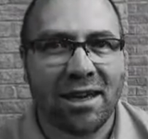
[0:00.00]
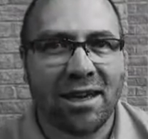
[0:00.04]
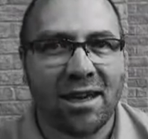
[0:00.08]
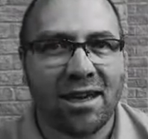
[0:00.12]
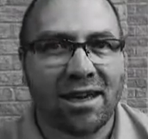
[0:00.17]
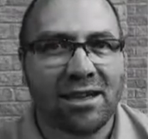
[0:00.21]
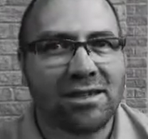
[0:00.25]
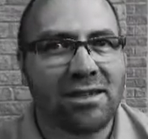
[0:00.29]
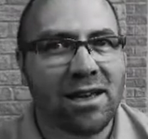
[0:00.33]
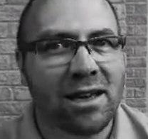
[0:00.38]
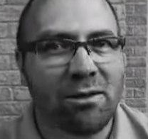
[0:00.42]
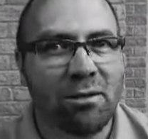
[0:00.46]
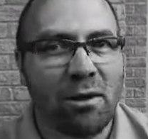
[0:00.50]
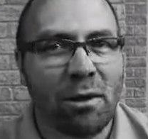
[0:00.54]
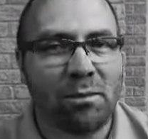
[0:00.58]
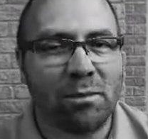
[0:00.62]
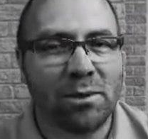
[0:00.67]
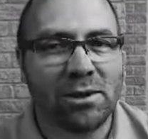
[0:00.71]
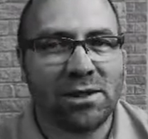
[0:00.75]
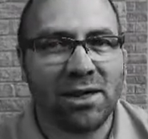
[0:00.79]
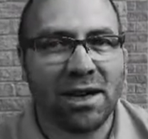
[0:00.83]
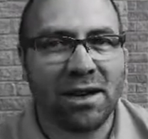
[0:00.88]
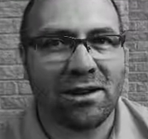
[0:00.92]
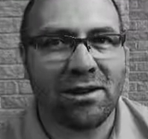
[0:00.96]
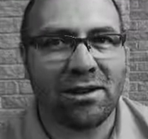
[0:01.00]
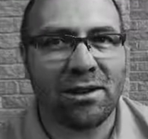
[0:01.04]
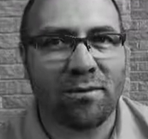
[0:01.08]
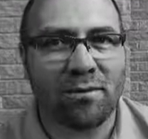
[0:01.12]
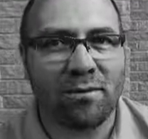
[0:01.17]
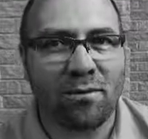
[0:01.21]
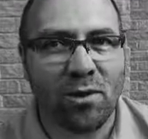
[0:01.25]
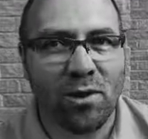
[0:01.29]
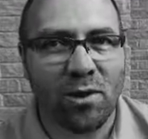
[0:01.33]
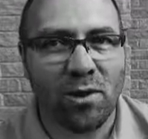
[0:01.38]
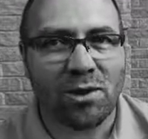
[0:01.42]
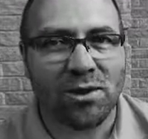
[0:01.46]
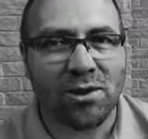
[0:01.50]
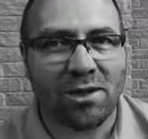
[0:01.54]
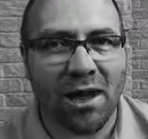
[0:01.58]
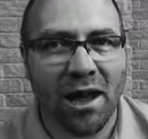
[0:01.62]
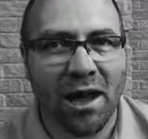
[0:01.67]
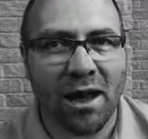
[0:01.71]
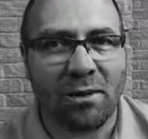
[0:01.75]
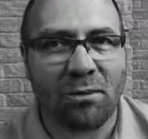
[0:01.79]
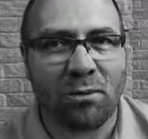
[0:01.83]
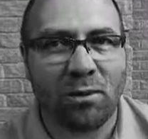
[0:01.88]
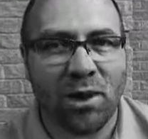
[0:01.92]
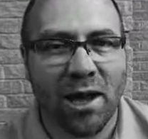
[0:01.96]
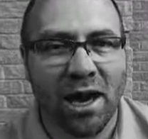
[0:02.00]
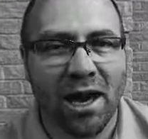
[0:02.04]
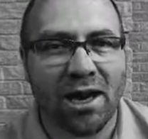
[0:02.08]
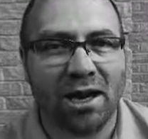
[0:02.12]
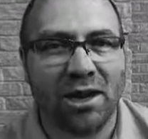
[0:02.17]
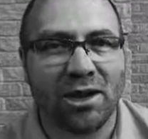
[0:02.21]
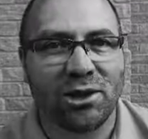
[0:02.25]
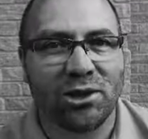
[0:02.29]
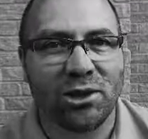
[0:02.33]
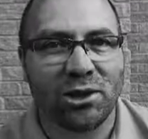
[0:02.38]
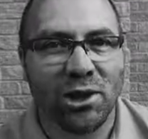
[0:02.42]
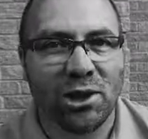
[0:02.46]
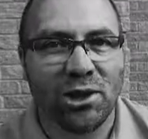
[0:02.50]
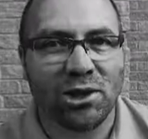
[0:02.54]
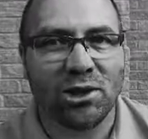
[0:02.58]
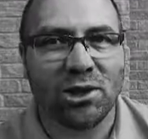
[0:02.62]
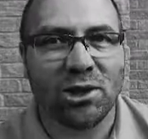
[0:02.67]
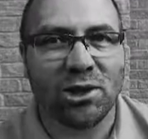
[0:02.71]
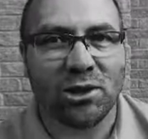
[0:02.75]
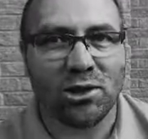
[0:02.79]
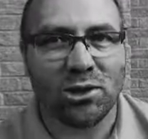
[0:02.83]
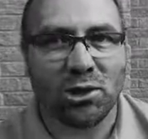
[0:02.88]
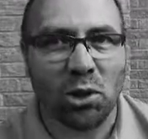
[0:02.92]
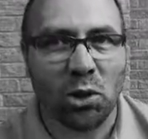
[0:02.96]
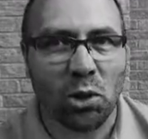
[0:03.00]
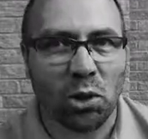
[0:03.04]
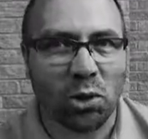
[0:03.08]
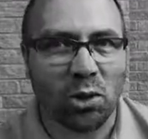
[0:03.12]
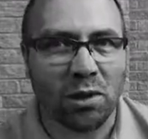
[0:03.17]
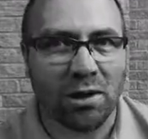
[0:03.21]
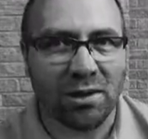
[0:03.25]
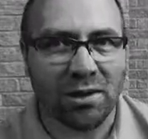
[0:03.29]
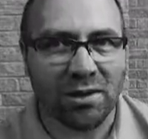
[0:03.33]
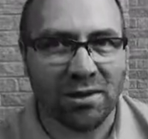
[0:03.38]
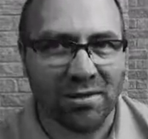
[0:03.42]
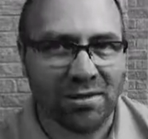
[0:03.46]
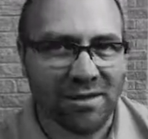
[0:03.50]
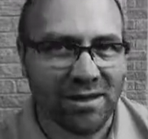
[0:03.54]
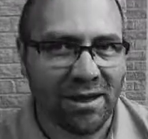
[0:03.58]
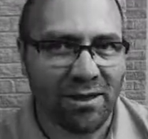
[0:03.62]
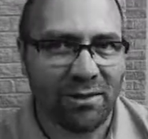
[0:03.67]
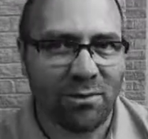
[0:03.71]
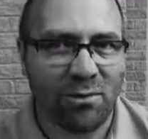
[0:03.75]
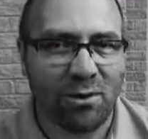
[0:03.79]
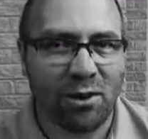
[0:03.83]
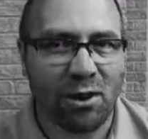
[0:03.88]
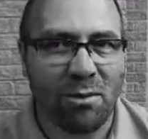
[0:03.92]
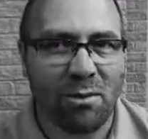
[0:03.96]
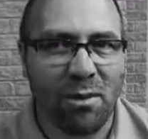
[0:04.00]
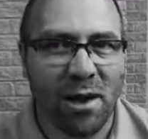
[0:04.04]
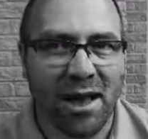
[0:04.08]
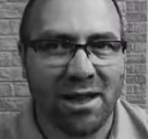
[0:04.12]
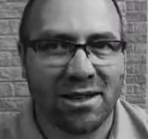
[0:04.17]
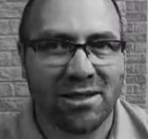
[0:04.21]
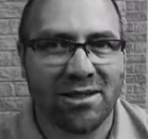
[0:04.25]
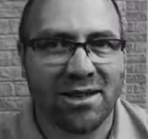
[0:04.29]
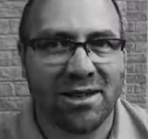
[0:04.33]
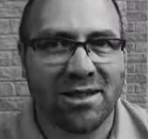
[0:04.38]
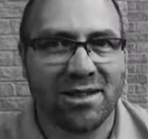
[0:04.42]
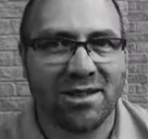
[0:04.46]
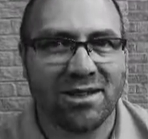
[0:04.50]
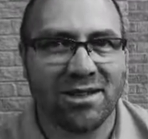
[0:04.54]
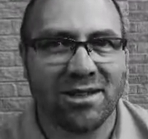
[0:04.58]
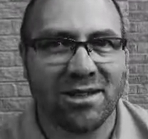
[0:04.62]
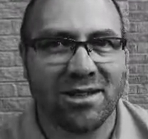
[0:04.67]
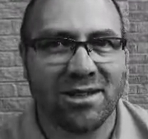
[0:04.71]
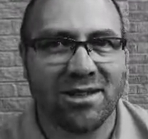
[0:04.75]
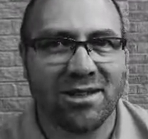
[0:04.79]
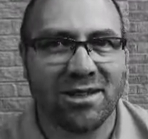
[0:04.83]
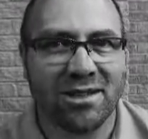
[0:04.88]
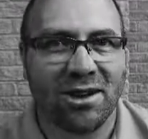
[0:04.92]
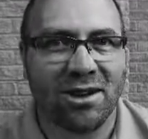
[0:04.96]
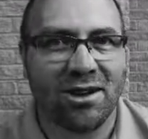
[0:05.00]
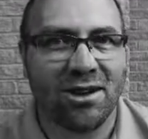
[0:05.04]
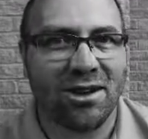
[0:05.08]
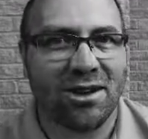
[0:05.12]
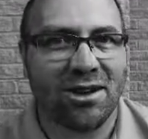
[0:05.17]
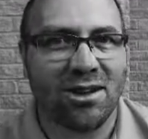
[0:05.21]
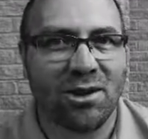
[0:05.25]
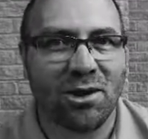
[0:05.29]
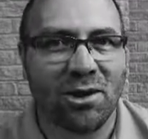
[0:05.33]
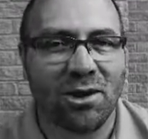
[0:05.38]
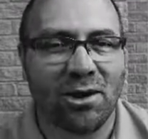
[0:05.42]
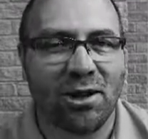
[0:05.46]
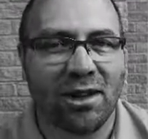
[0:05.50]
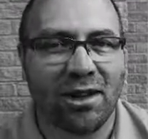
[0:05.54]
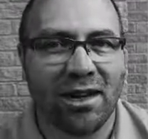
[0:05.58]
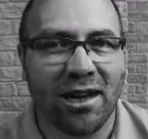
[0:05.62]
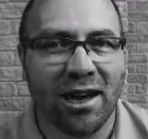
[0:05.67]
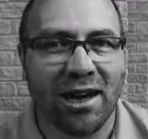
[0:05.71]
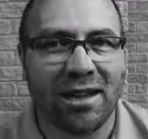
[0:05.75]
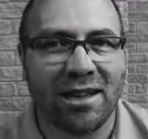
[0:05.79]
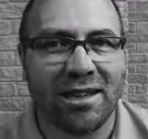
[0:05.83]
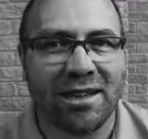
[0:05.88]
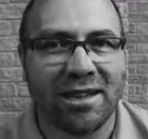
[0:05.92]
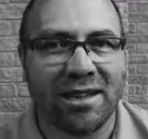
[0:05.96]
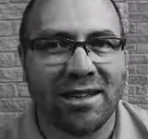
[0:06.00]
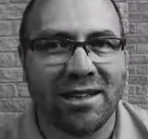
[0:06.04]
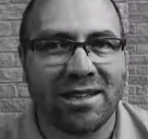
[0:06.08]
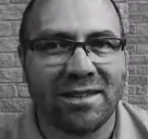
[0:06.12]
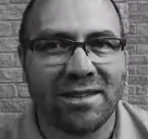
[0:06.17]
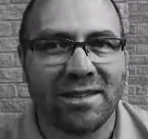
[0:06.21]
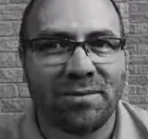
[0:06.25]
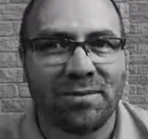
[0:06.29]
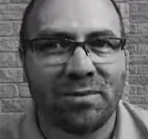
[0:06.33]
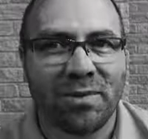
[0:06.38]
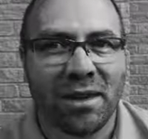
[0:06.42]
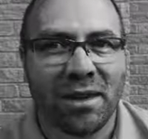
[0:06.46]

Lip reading: because it represented the first time we had a digital tool for the masses starting in the early 90s.